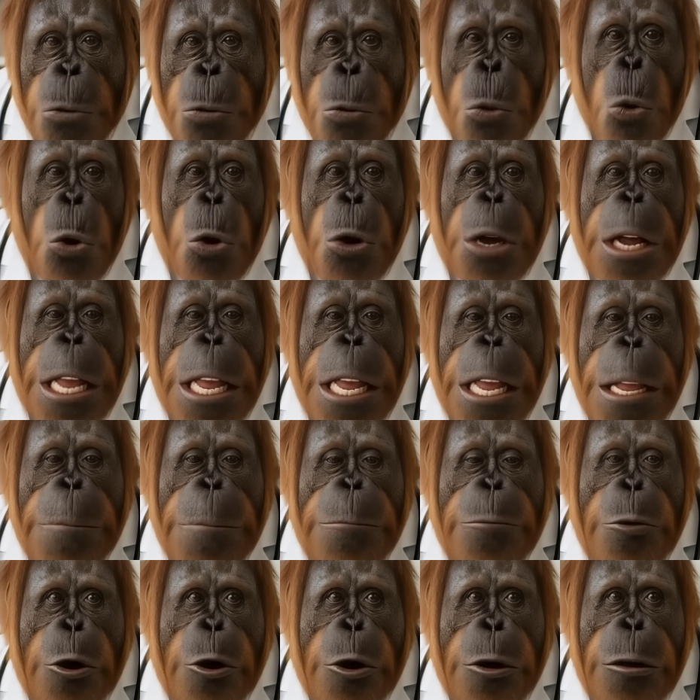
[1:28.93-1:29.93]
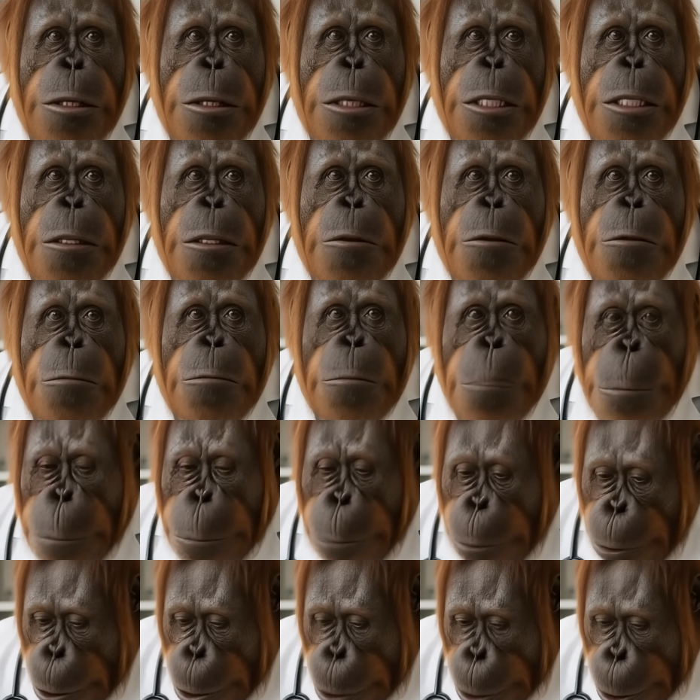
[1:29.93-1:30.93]
walking embodiment of the
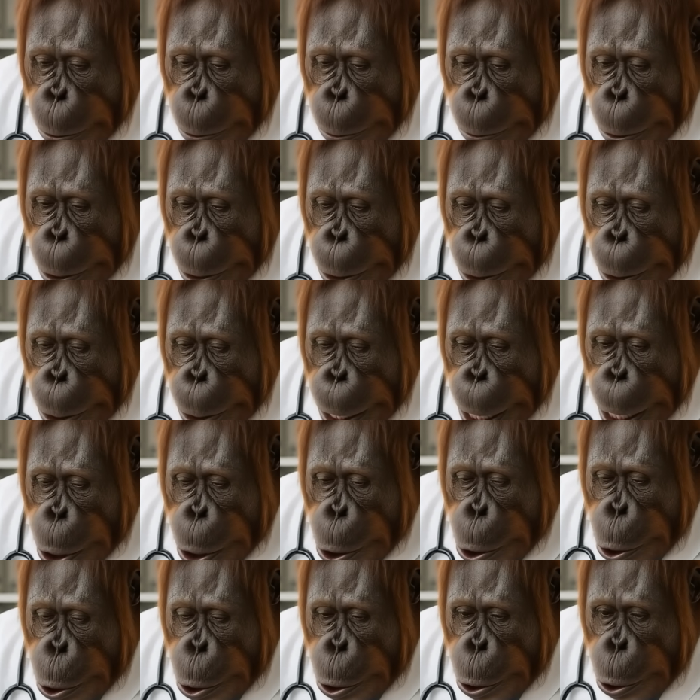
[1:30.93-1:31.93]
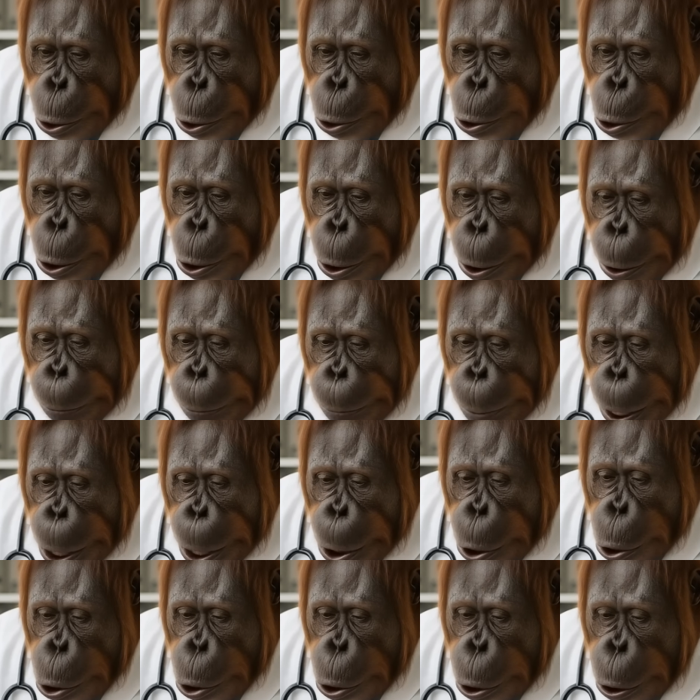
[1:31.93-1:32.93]
proposition that intelligence is not
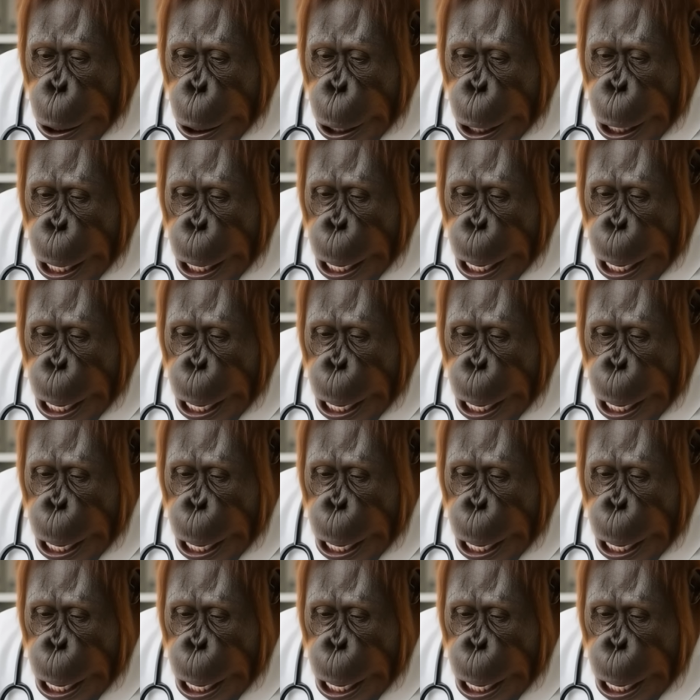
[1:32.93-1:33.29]
hereditary,